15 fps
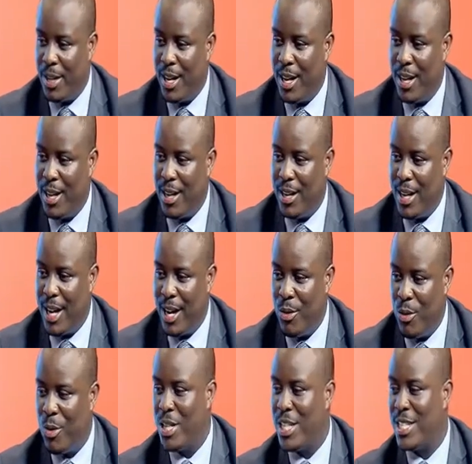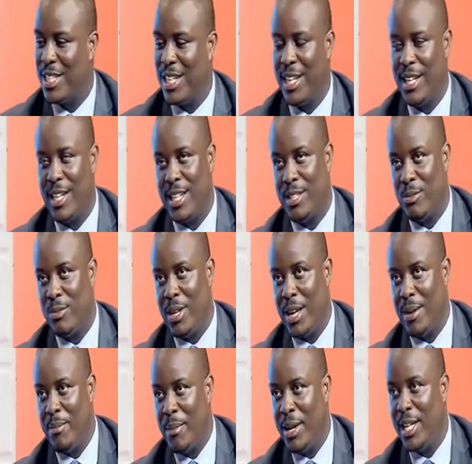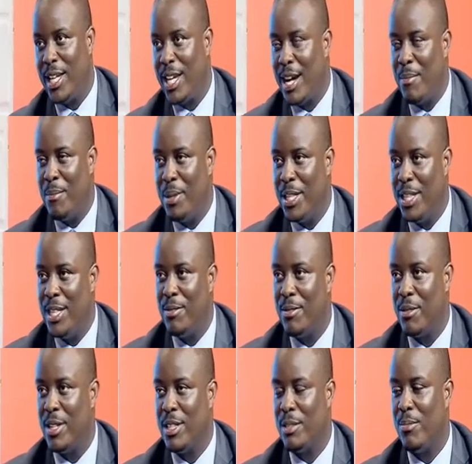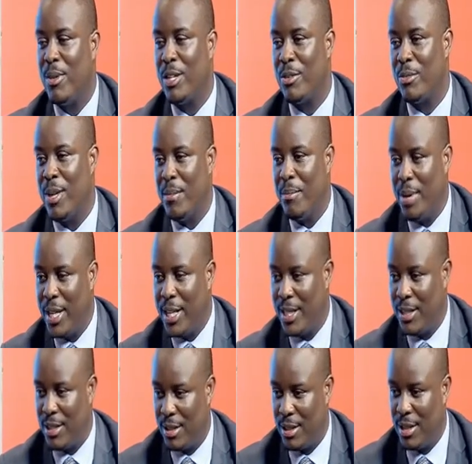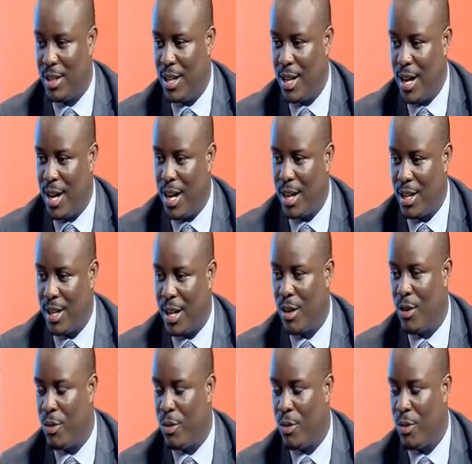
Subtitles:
I won't say that we are making a big difference, but we are making a